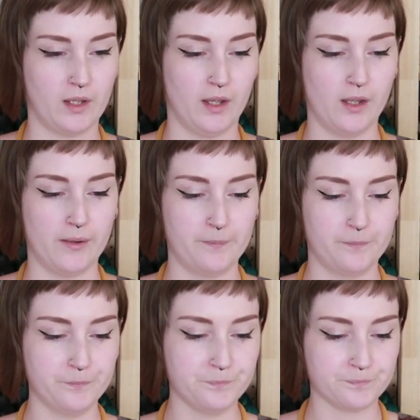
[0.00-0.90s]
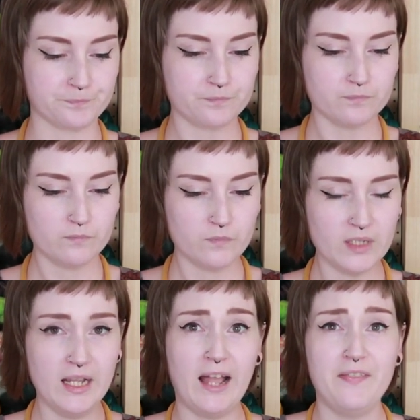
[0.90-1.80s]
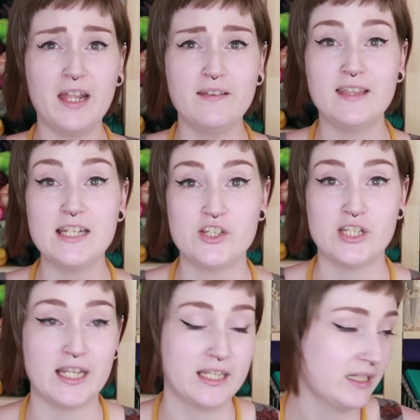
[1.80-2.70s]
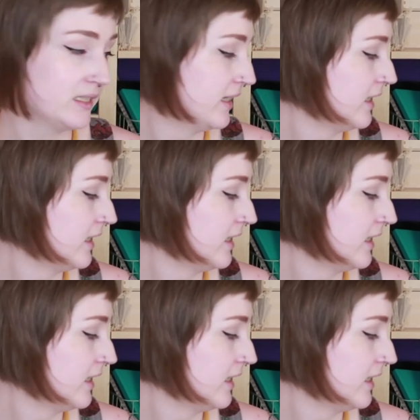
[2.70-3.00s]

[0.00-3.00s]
And then this year,